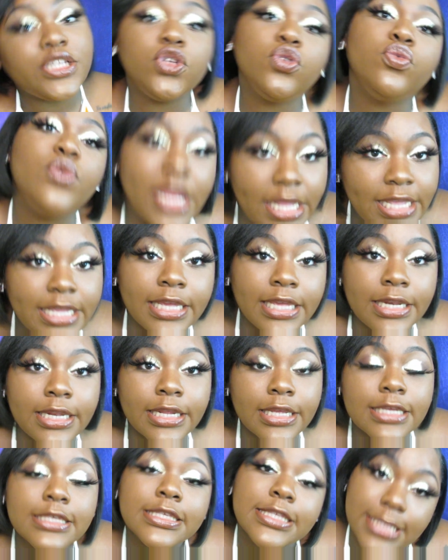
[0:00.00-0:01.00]
did
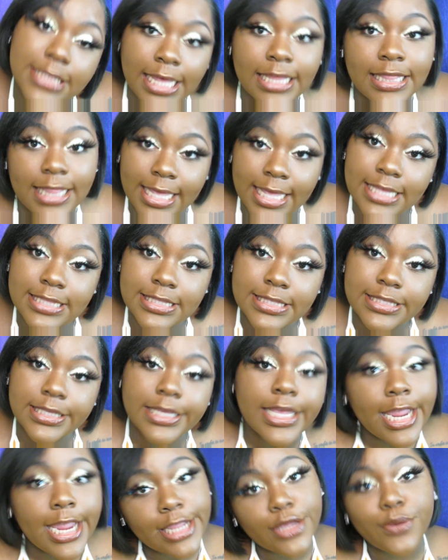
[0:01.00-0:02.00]
say that,
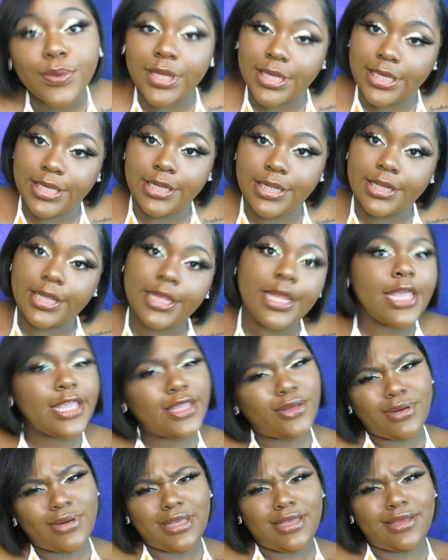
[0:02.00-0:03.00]
and you
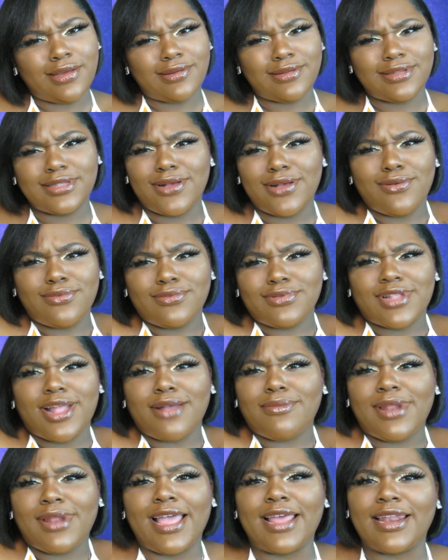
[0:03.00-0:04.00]
did. So
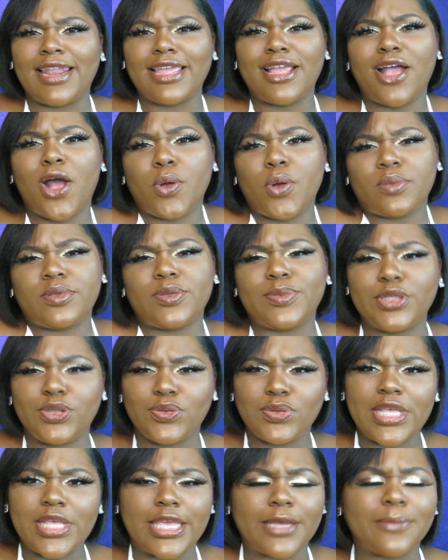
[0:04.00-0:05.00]
stop lying, like, own up to what you
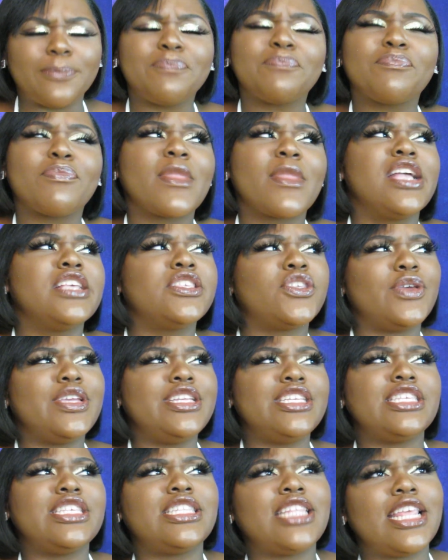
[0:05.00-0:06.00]
said. So he
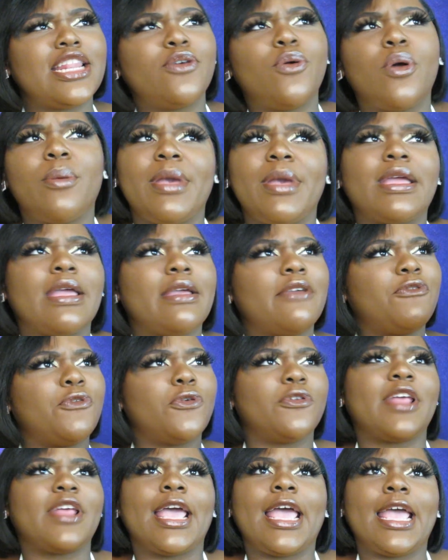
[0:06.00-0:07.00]
just started going back and
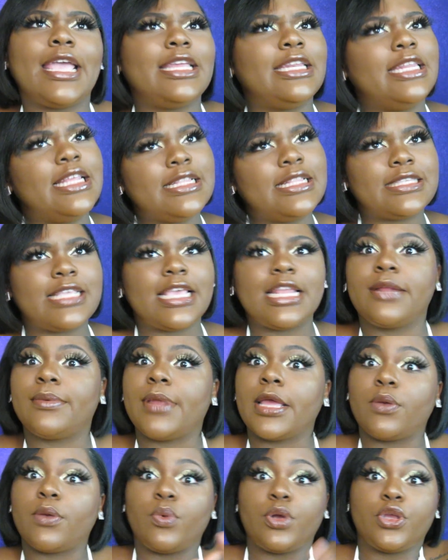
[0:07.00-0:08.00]
forth like how he didn't say it, and I'm
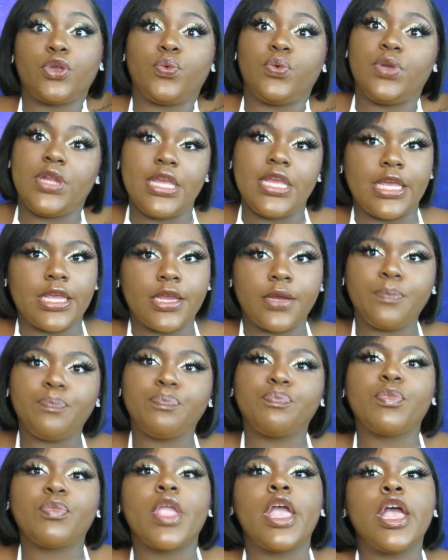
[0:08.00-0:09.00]
like, well, you did.
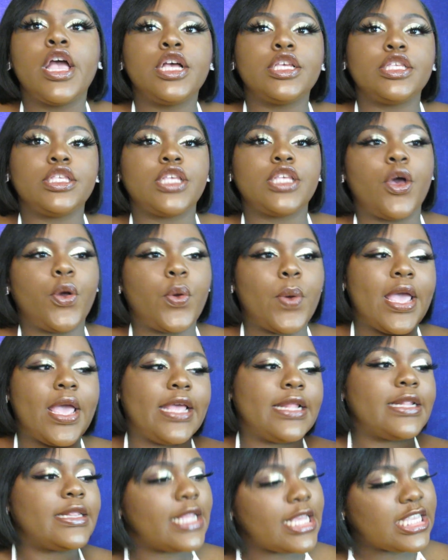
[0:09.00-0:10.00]
So
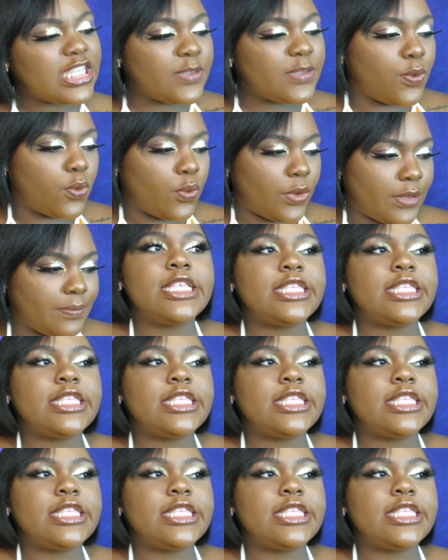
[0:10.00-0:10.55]
at this point,